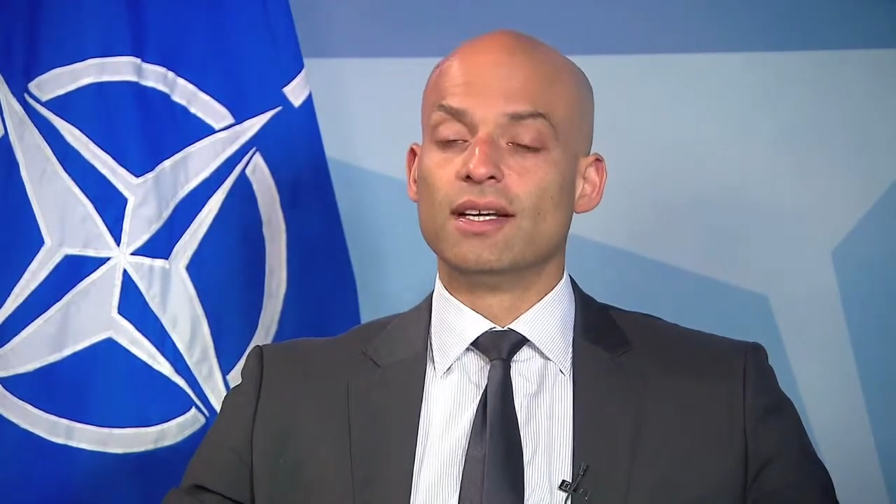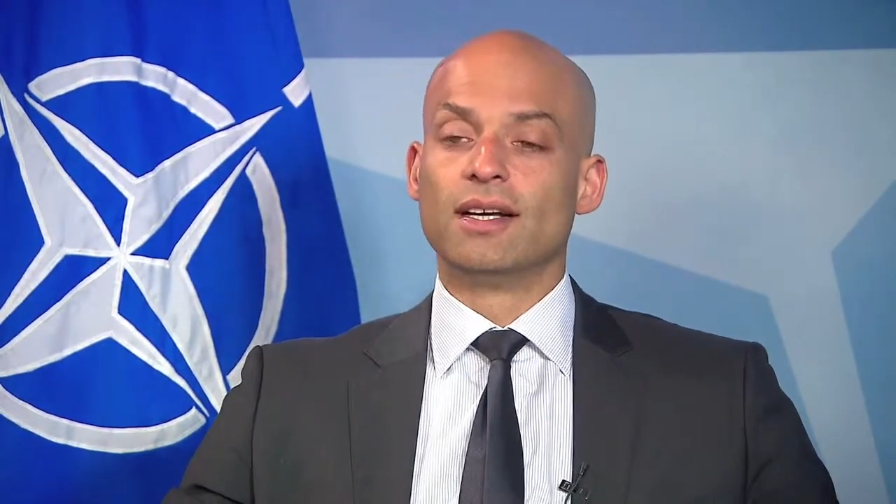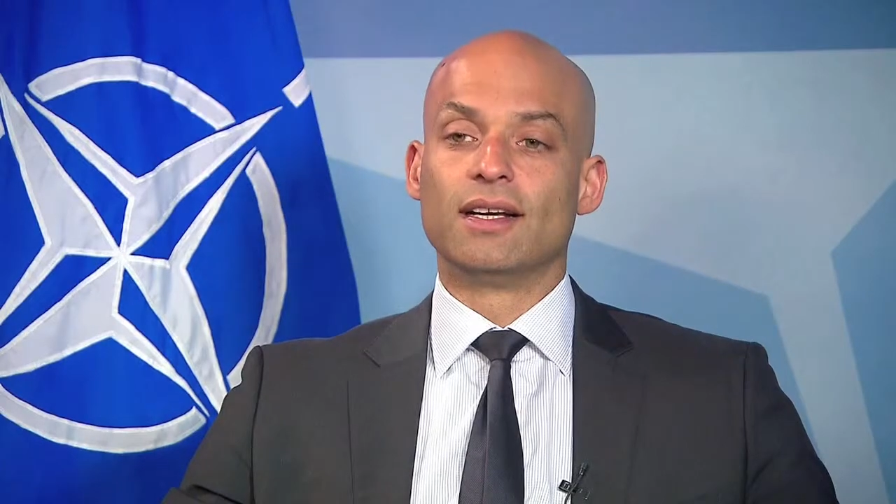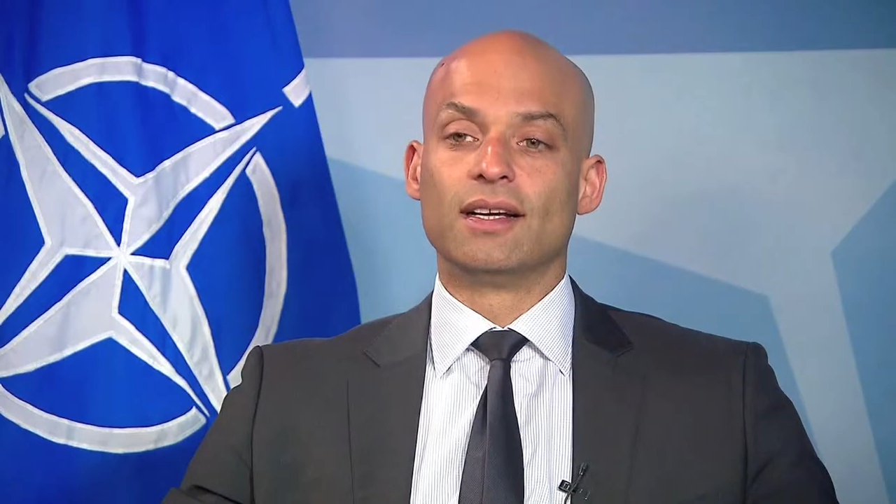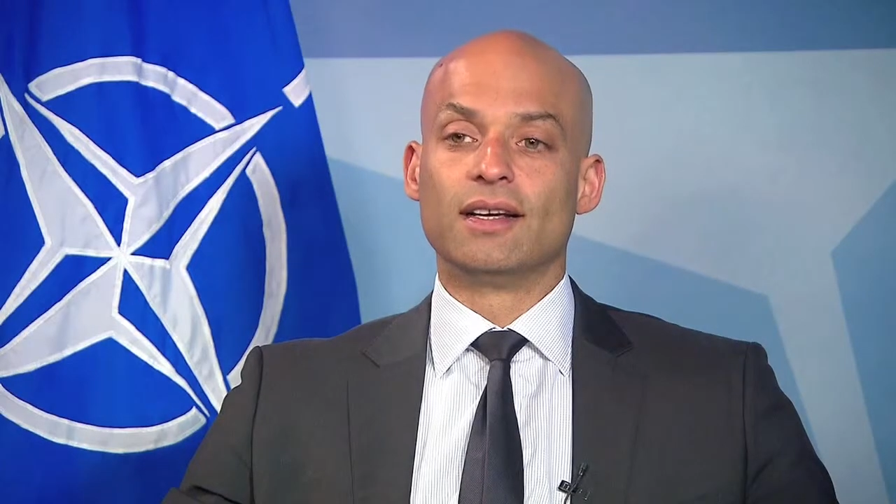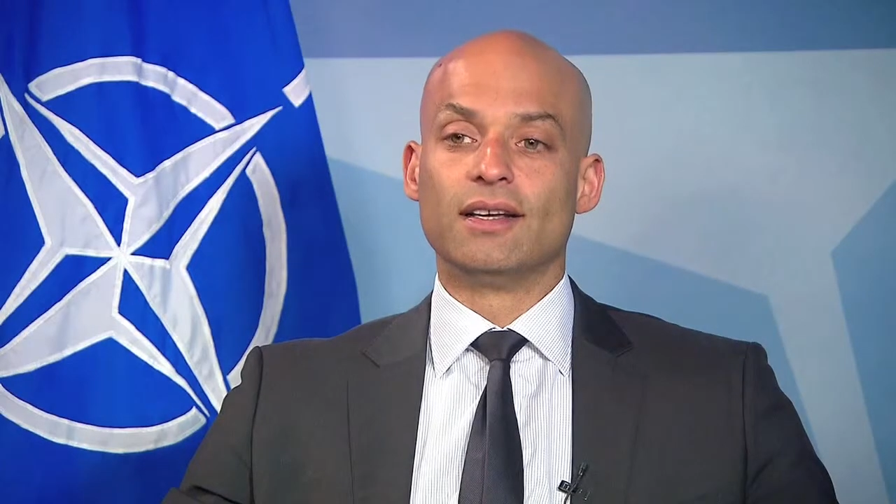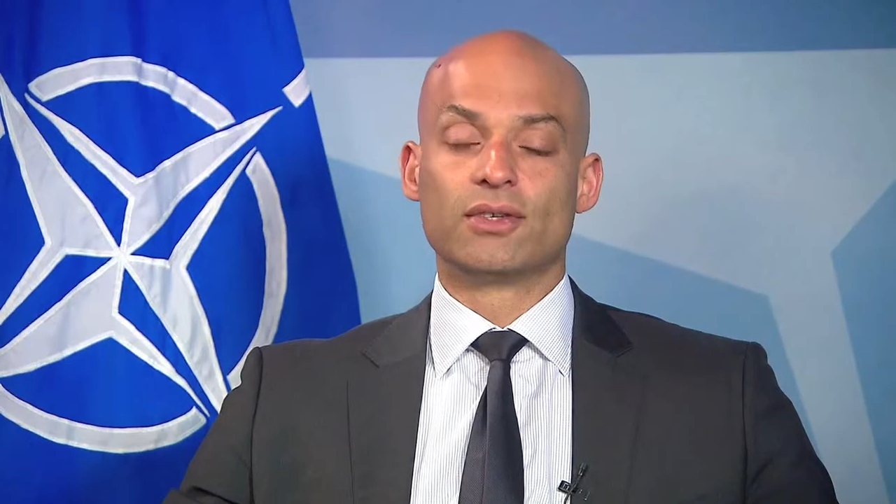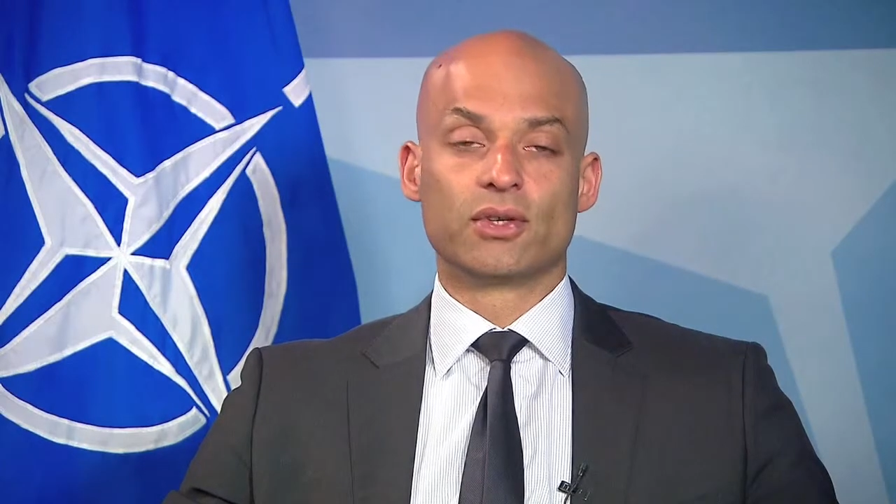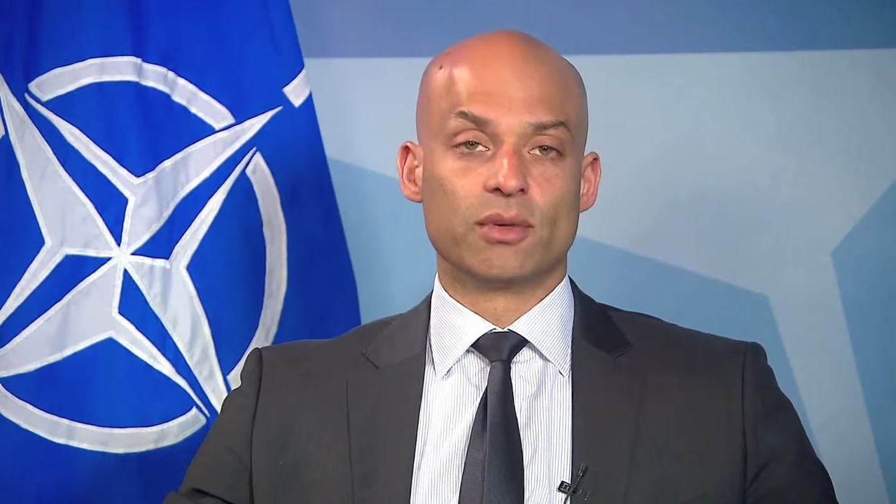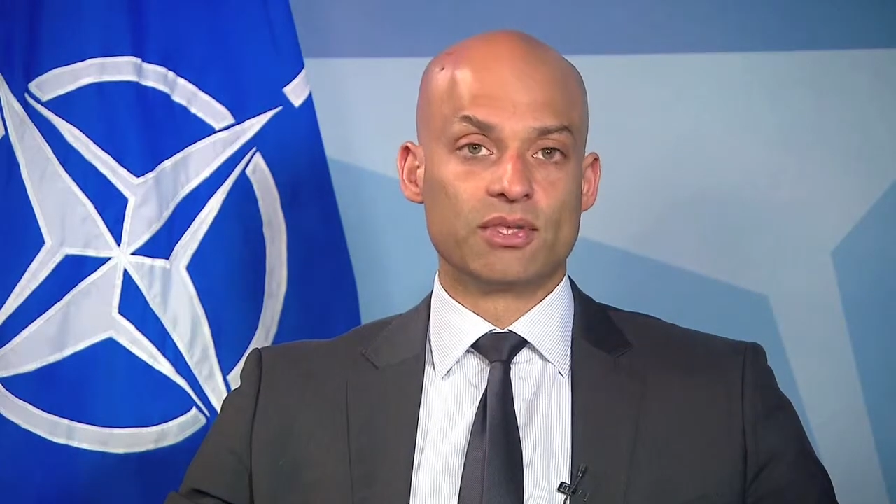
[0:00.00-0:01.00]
uh,
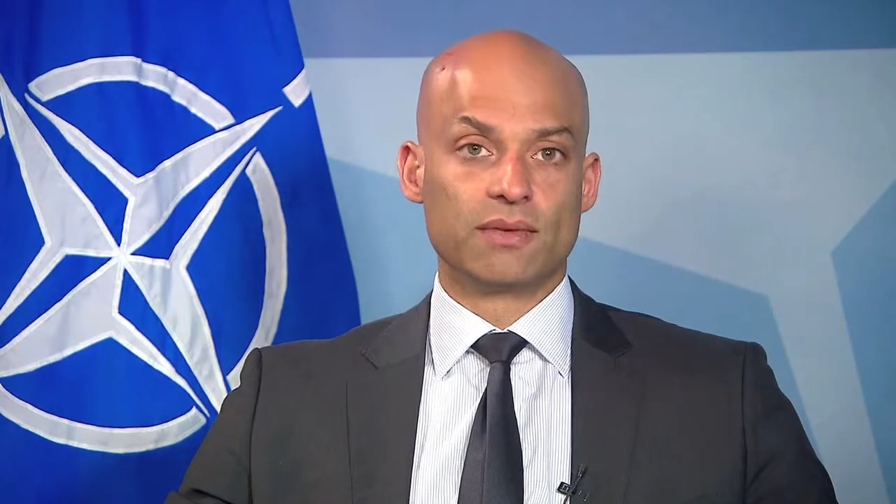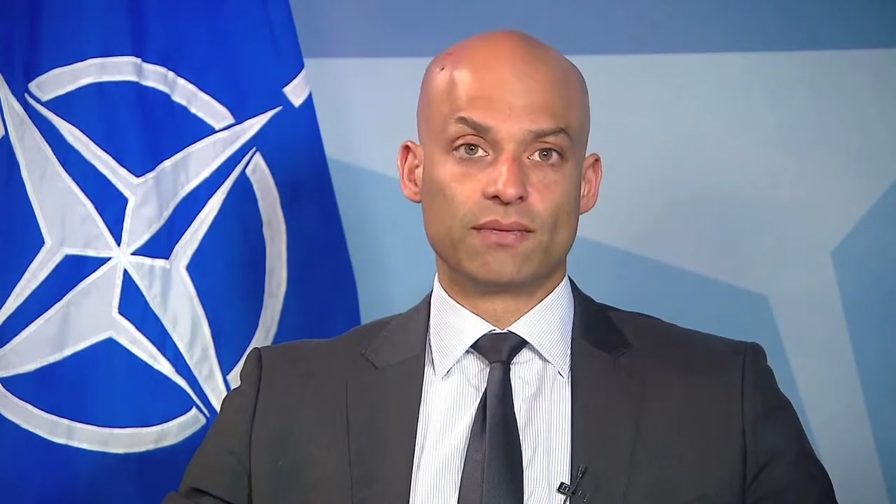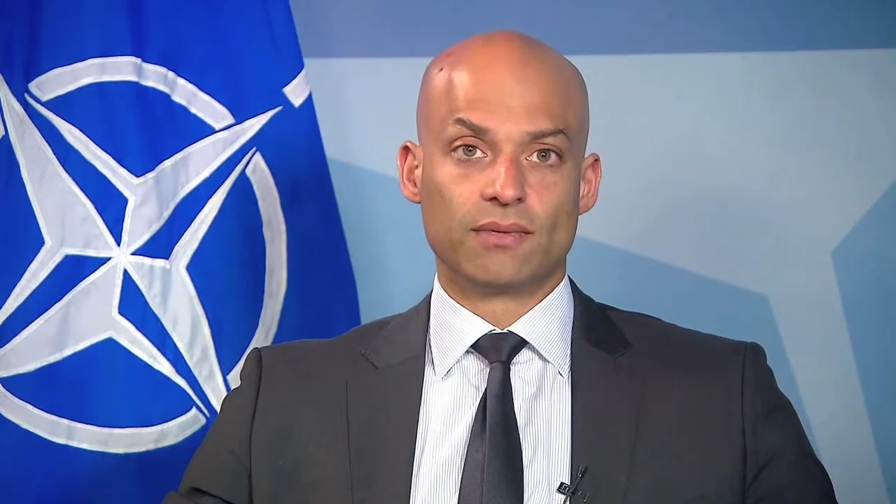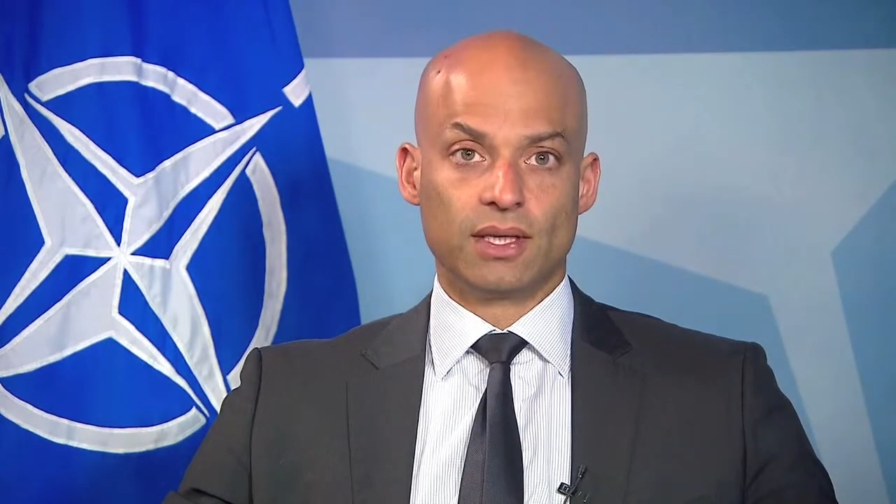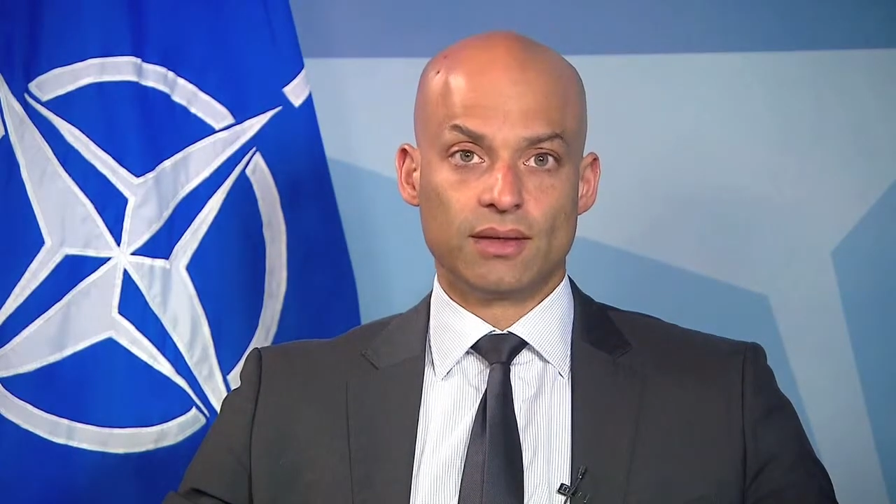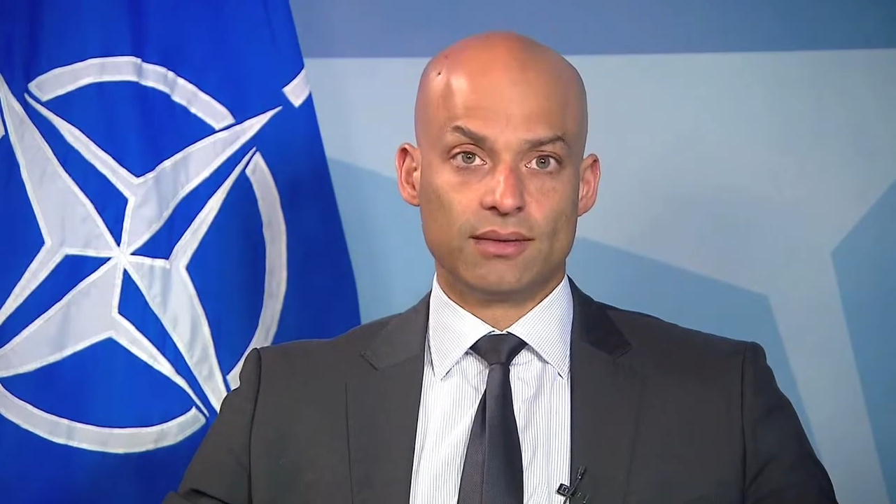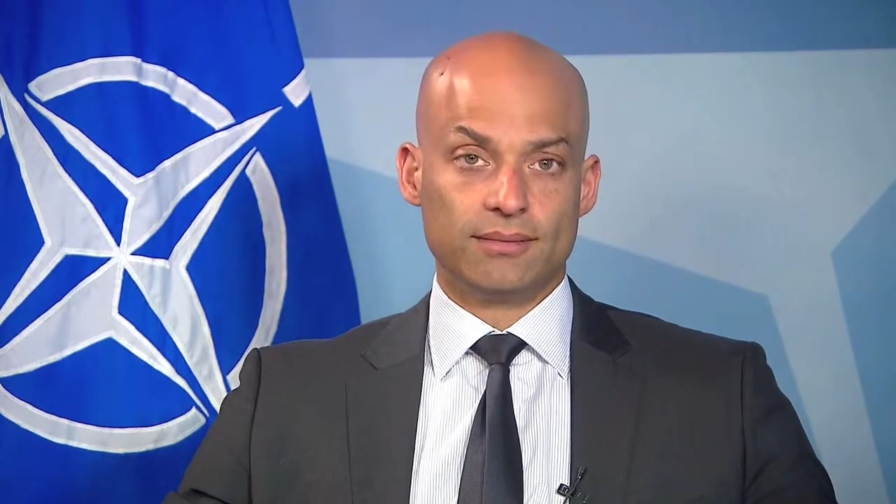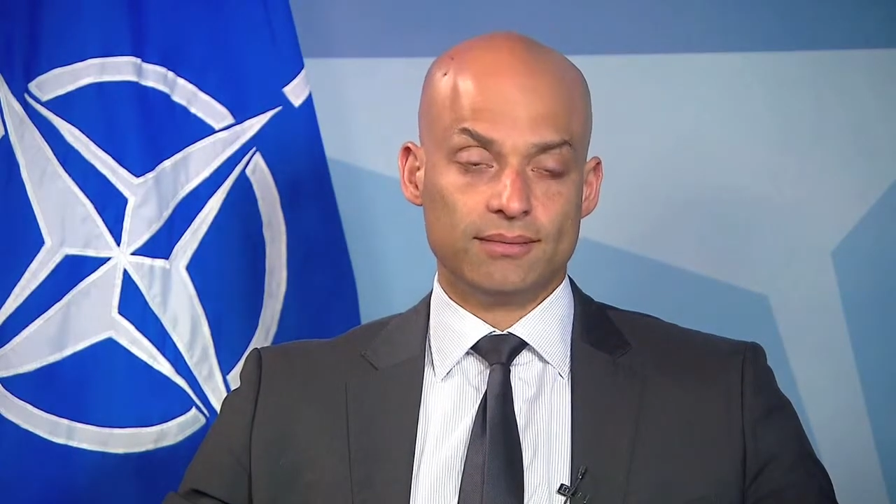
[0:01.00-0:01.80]
in terms of uh,